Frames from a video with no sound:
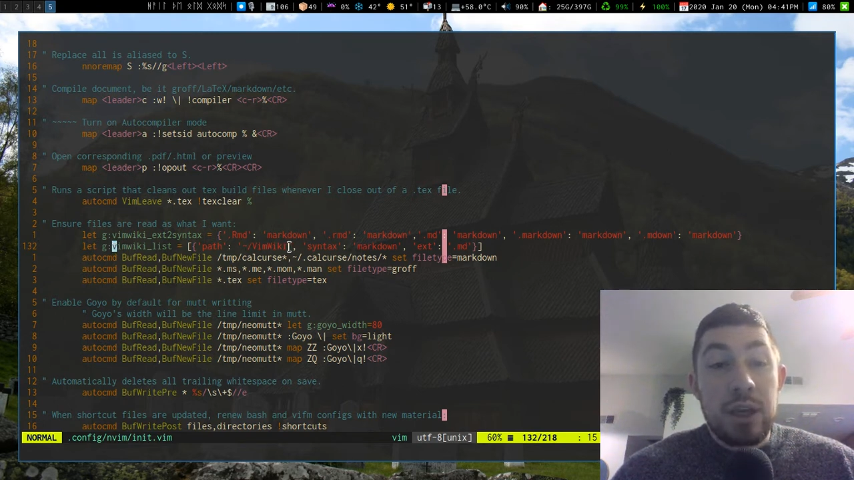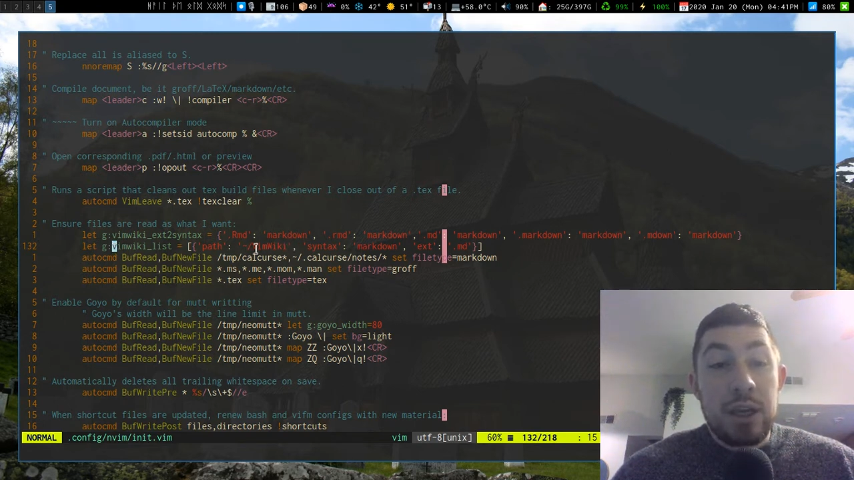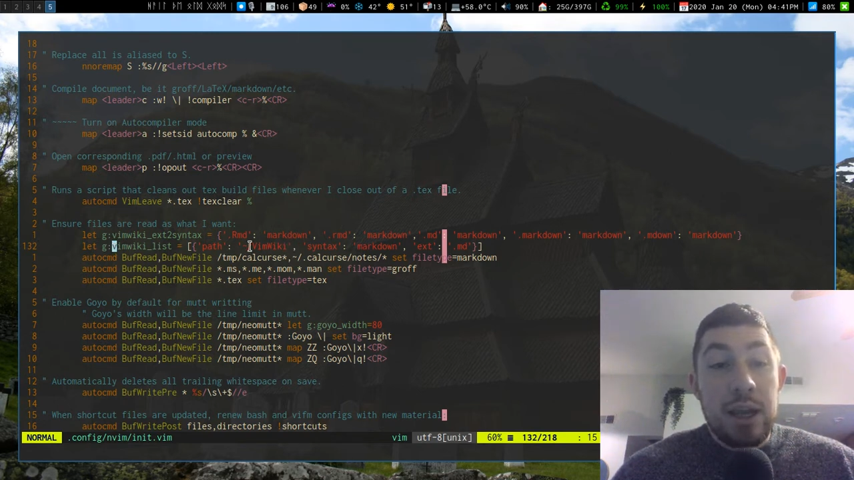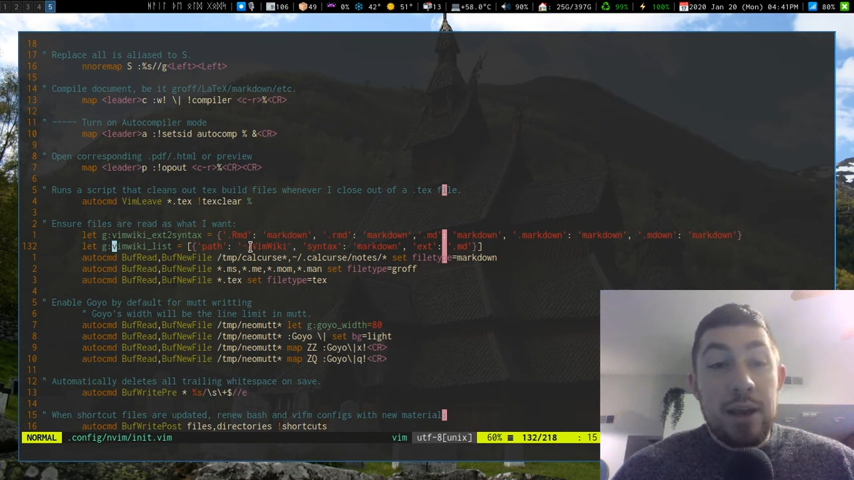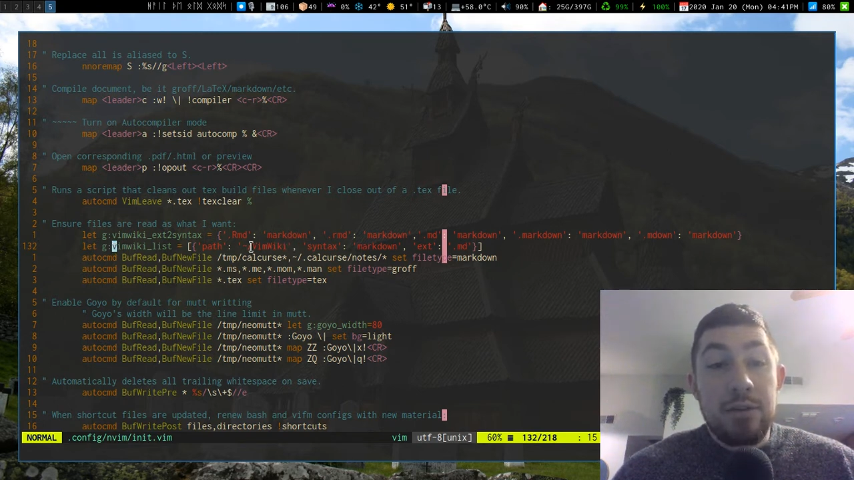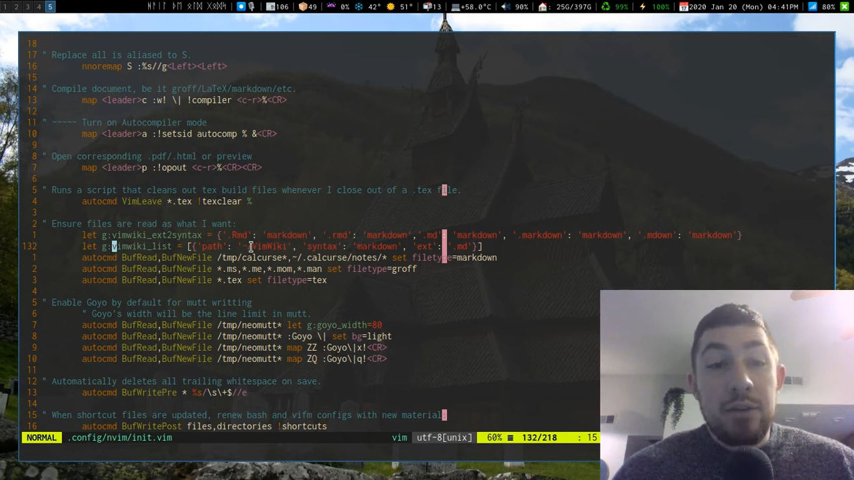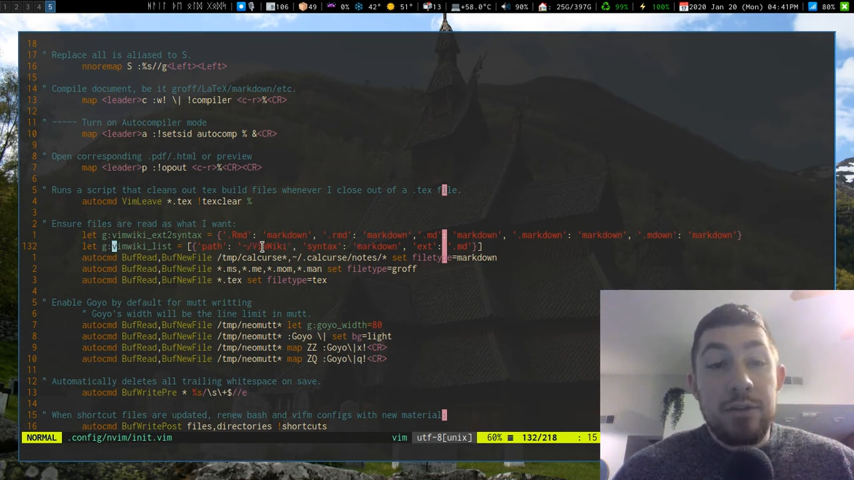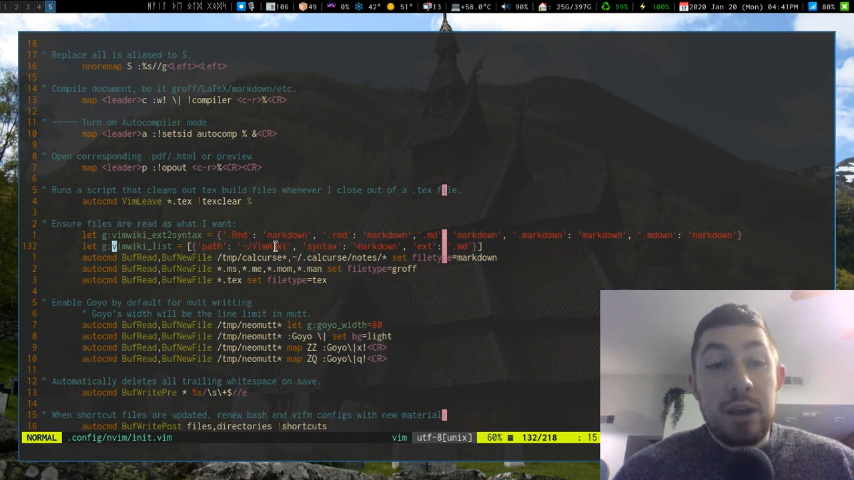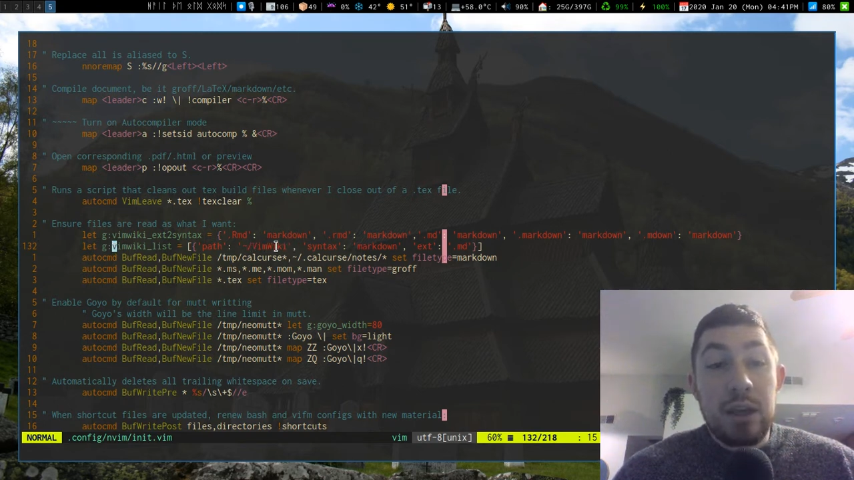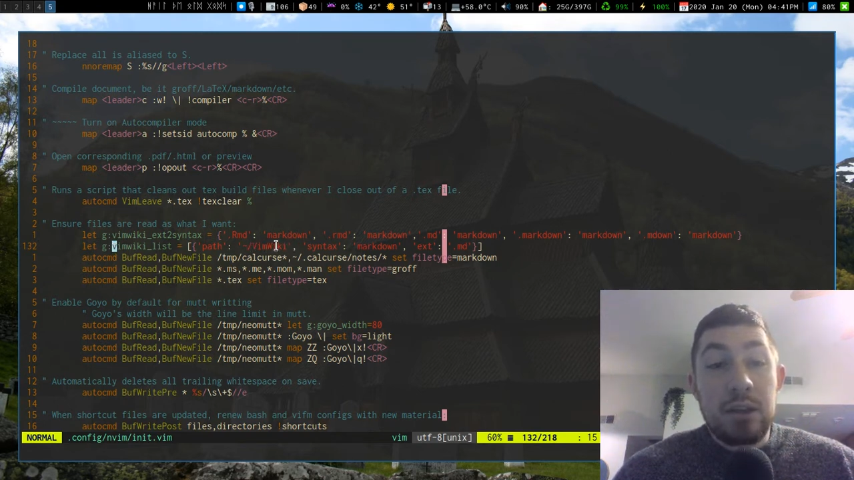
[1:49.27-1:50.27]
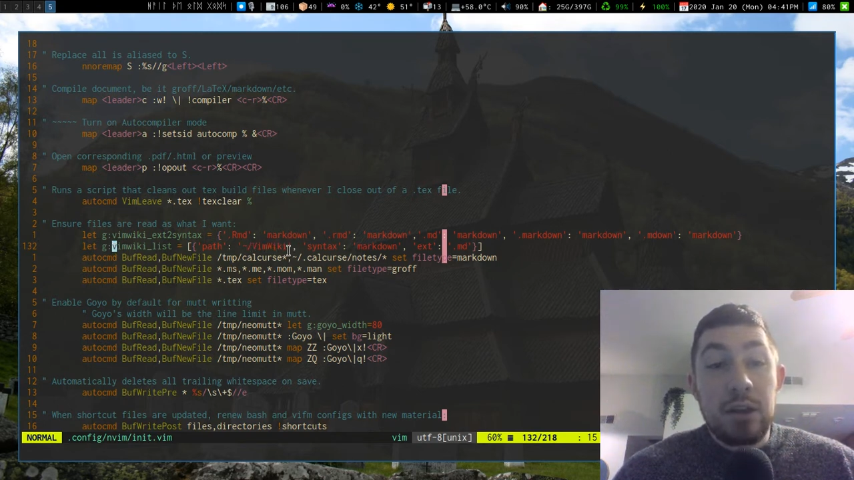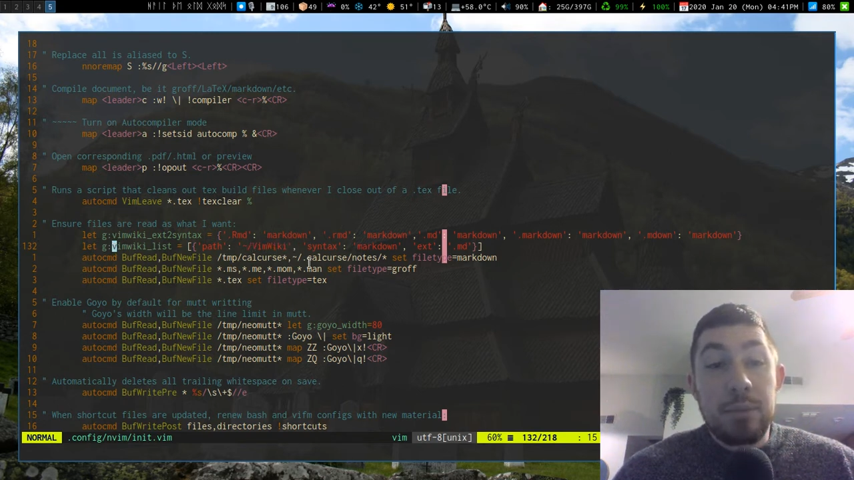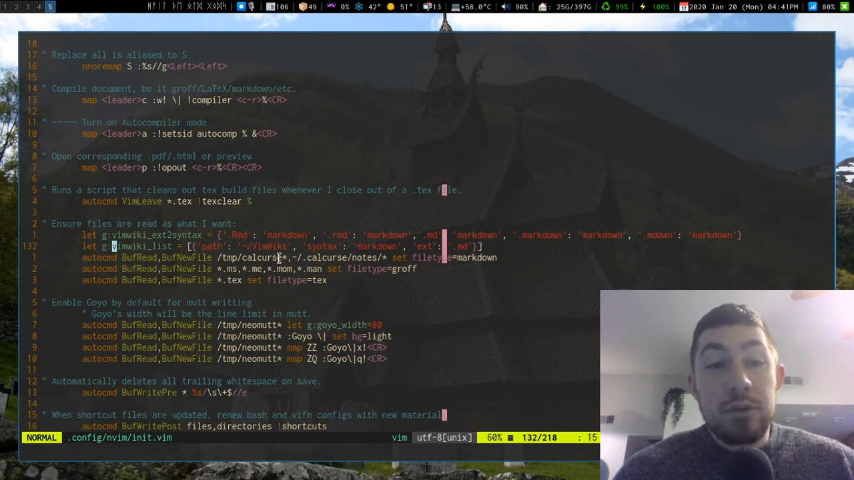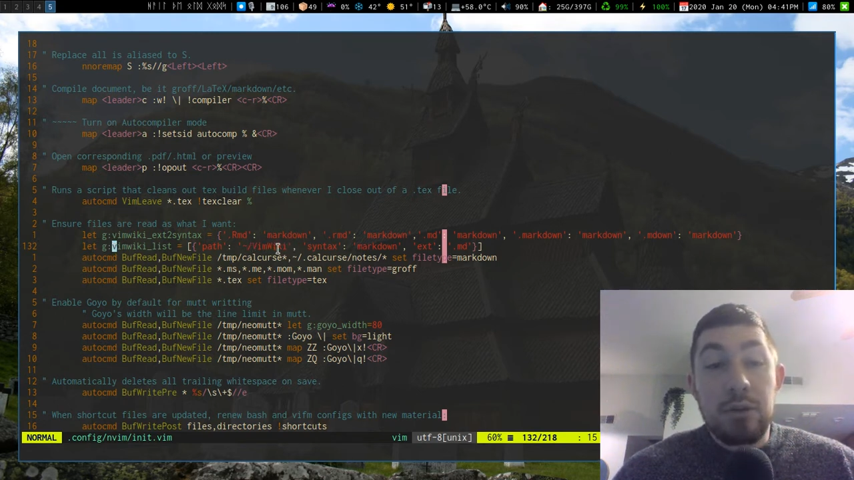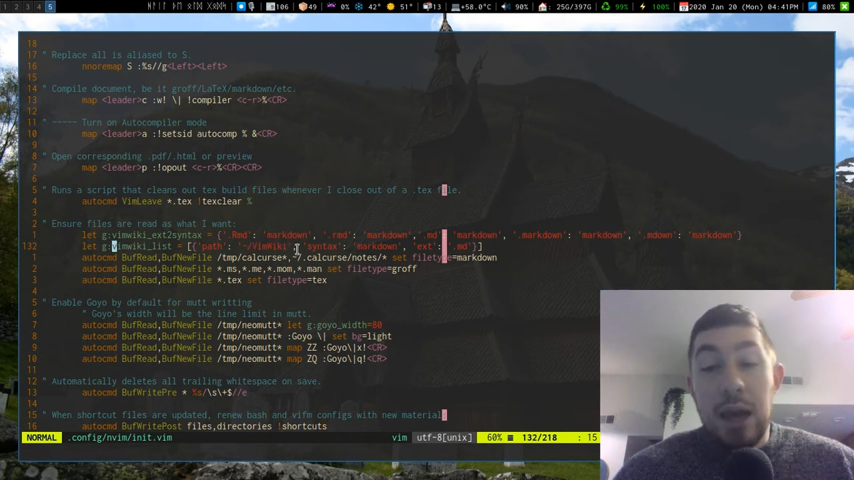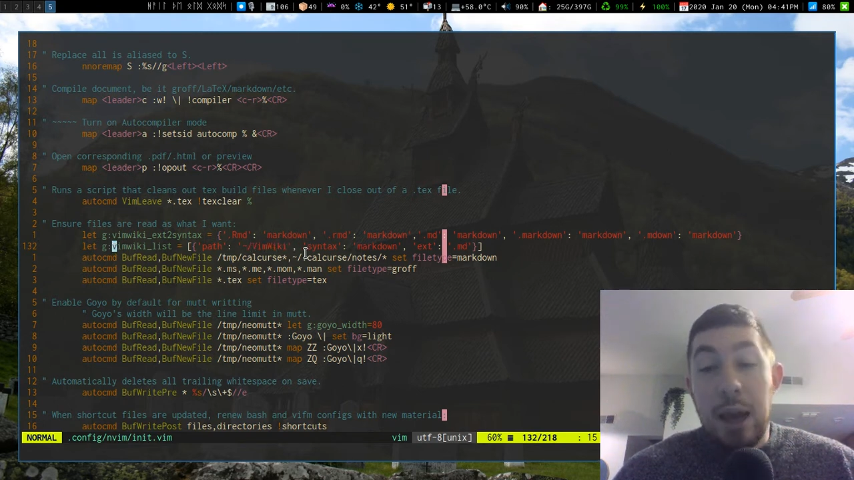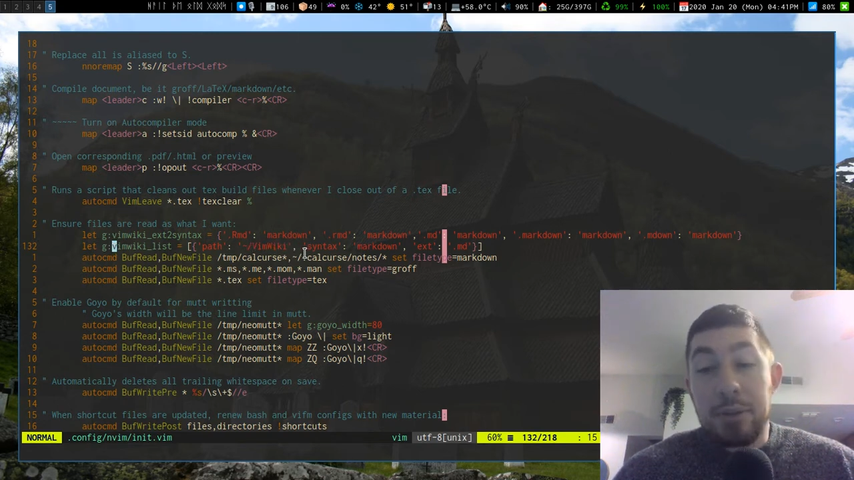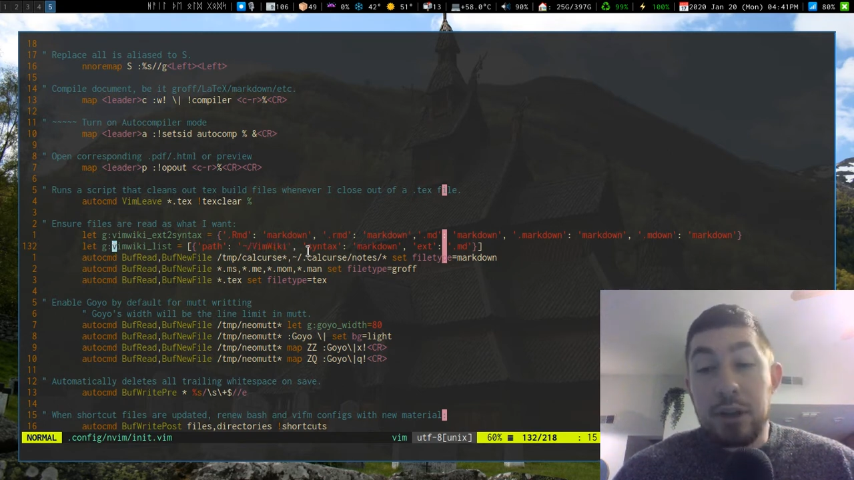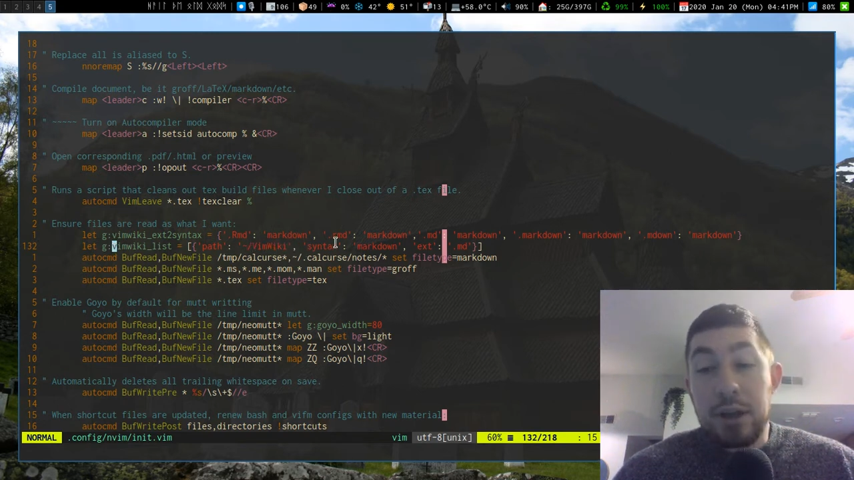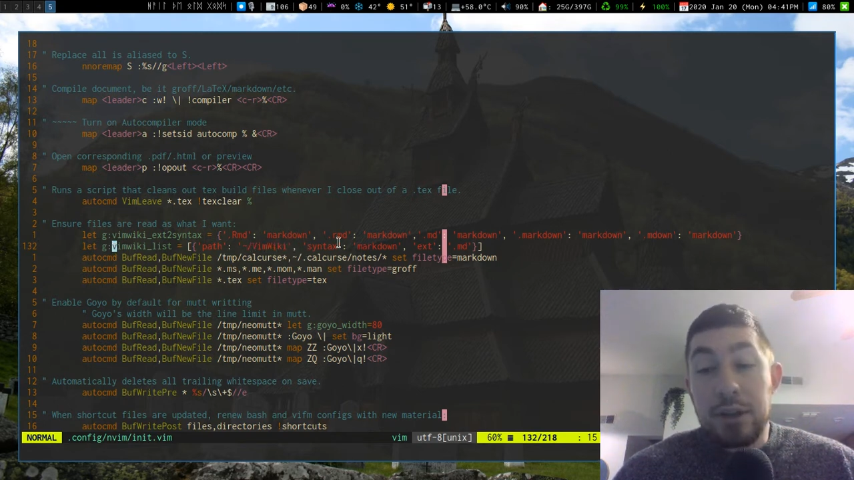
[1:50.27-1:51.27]
and I have the V and the W
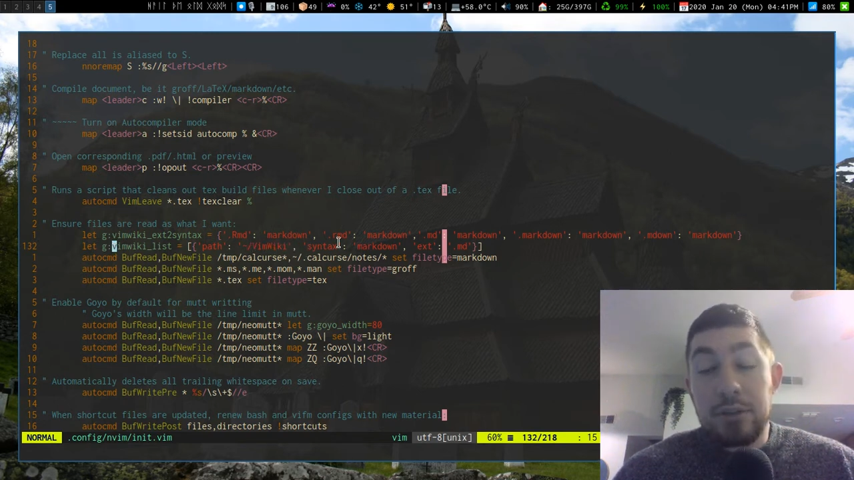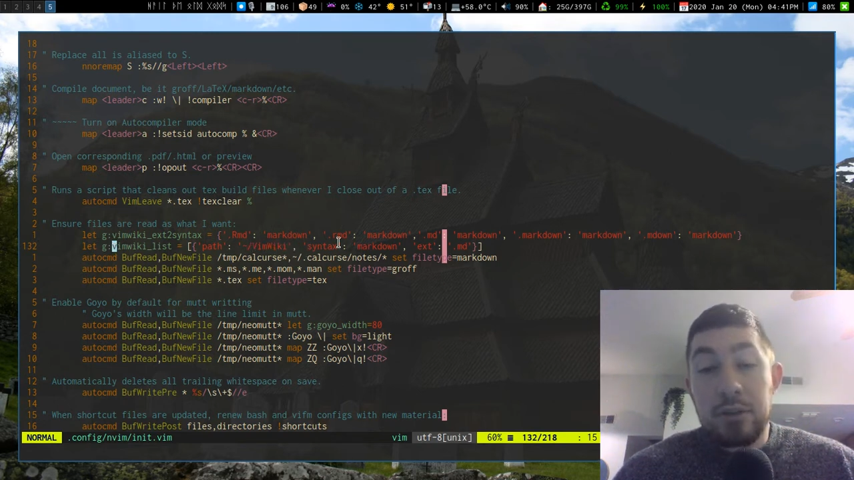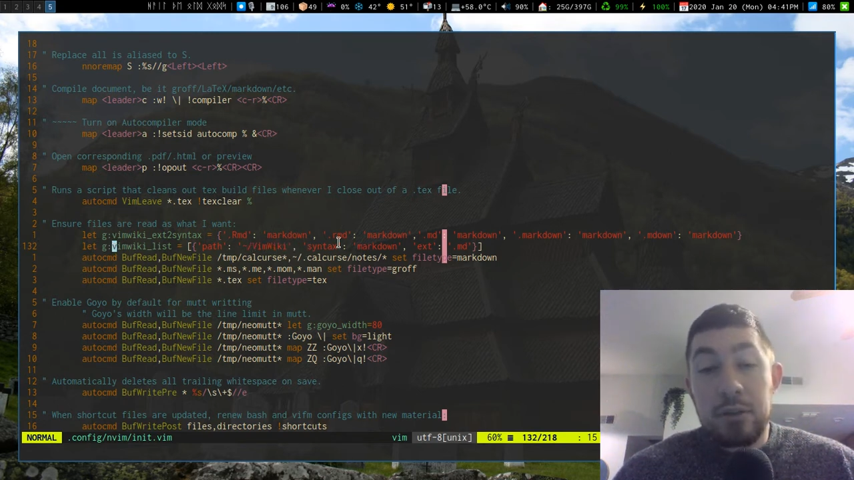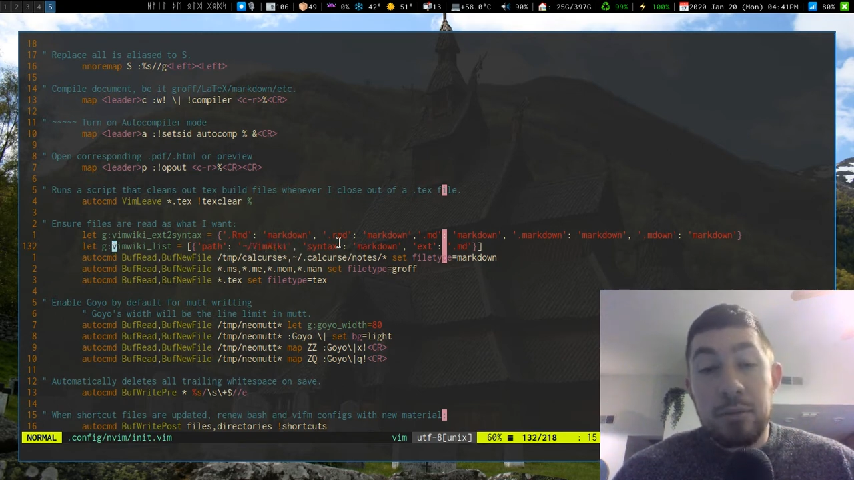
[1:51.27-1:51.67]
capitalized